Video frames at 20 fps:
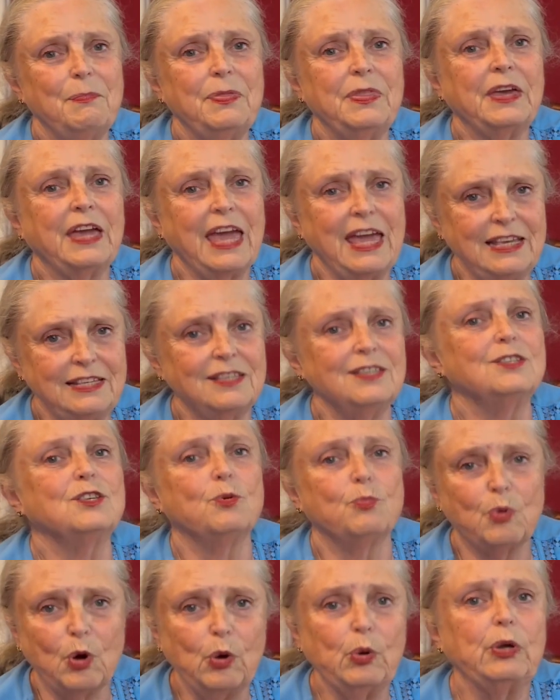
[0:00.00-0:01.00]
The cases are
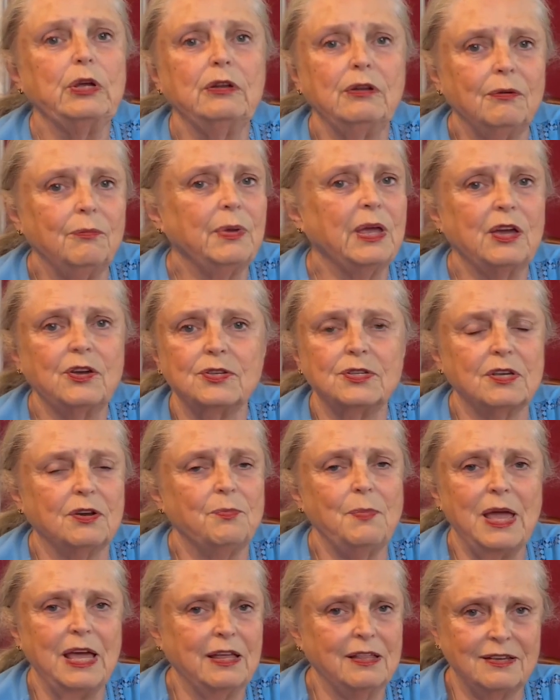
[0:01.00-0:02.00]
broken because our
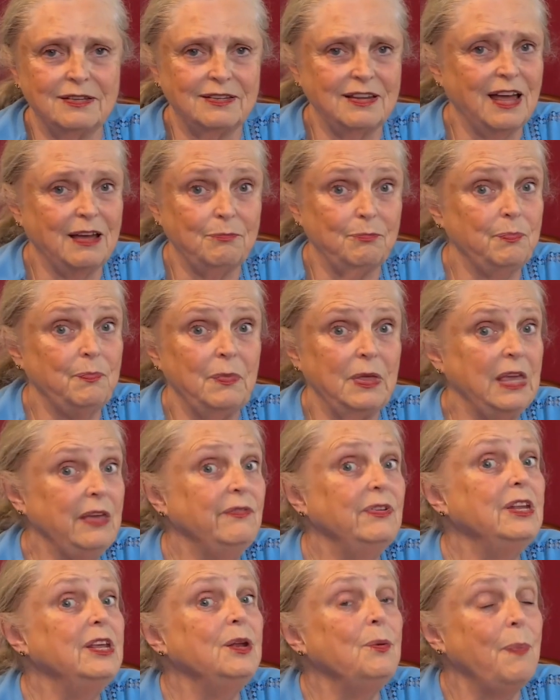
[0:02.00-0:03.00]
mail is not,
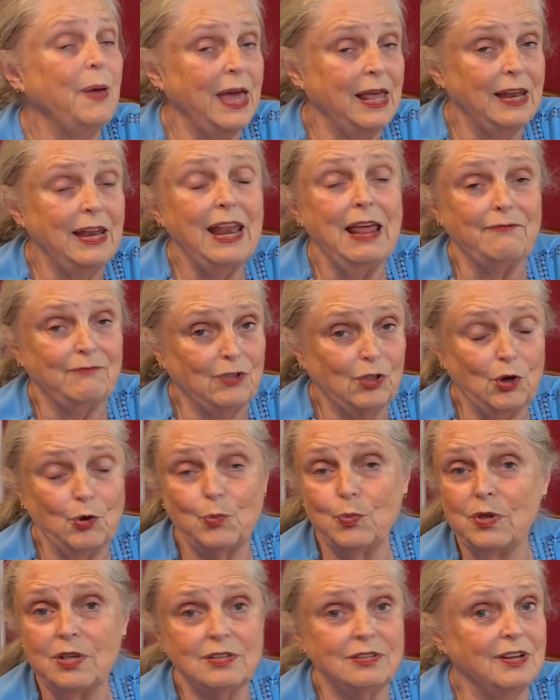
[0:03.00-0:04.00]
even in a padded
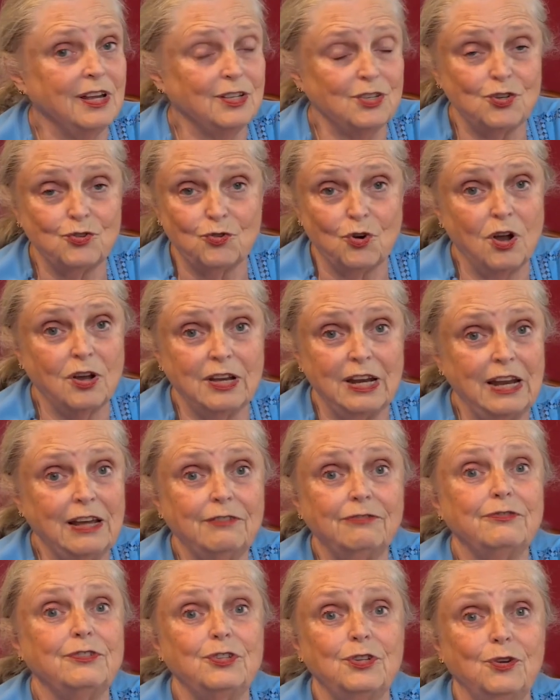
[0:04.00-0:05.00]
envelope, is not strong
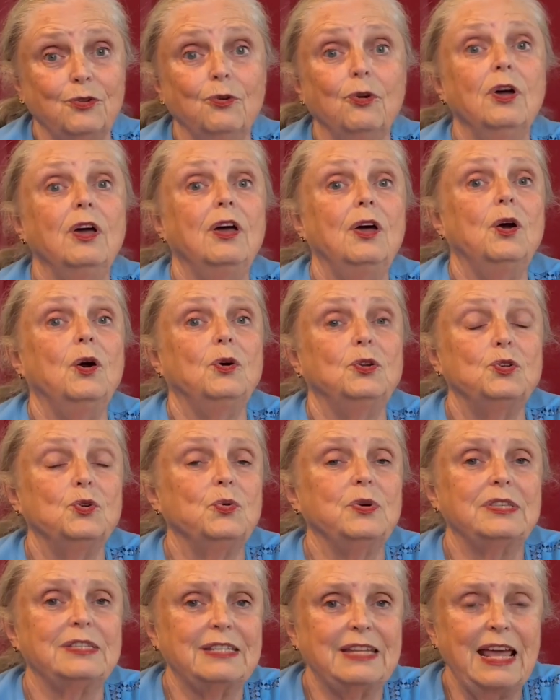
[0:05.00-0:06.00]
enough to
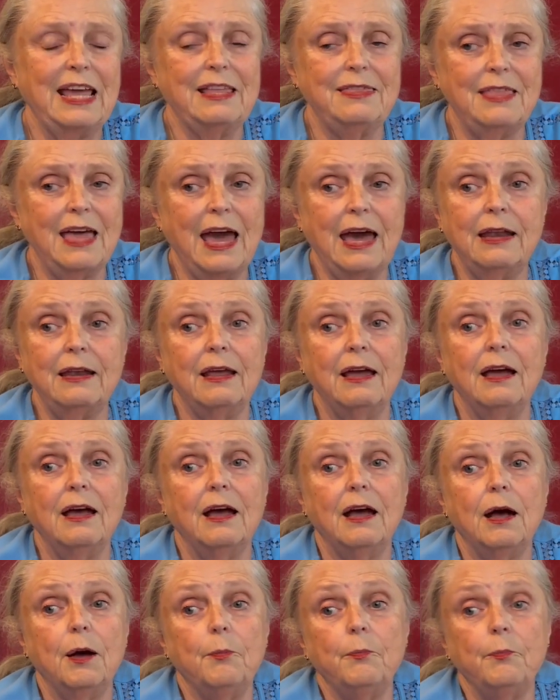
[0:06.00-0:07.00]
withstand that.
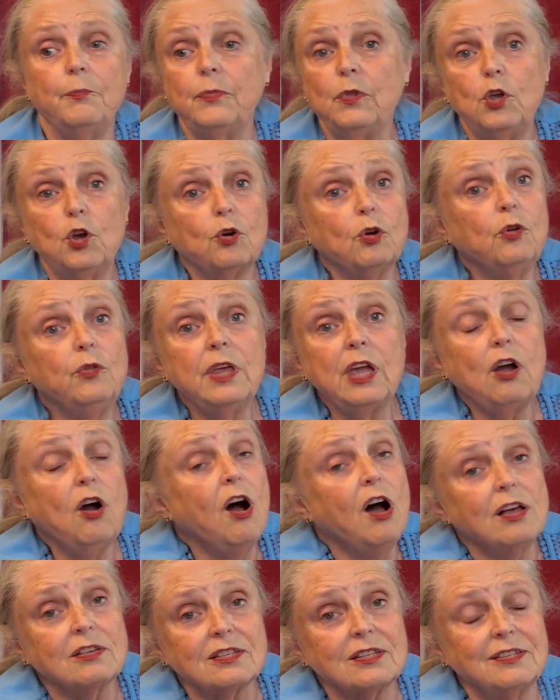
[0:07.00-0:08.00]
Your only
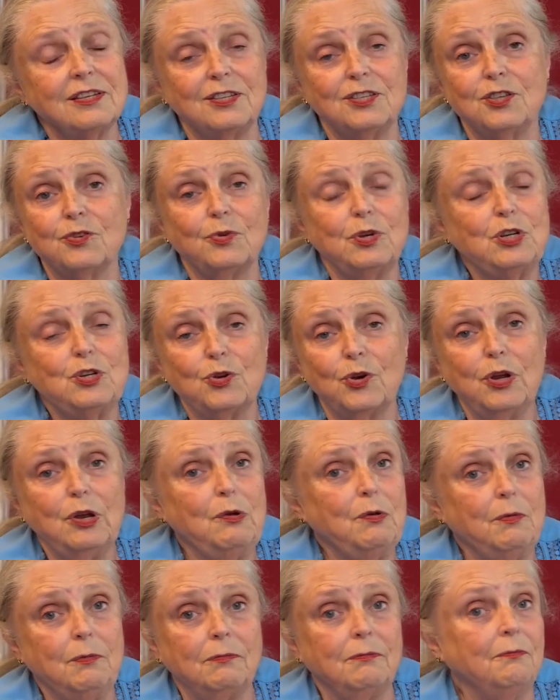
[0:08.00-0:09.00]
cost is the
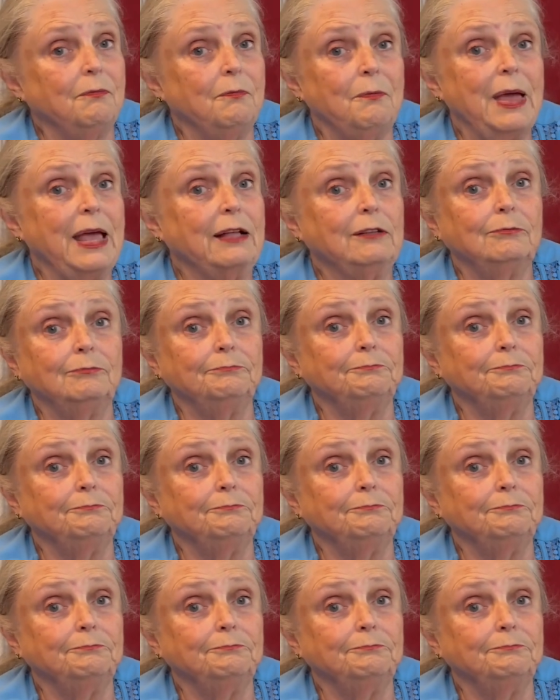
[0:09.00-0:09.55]
return mail.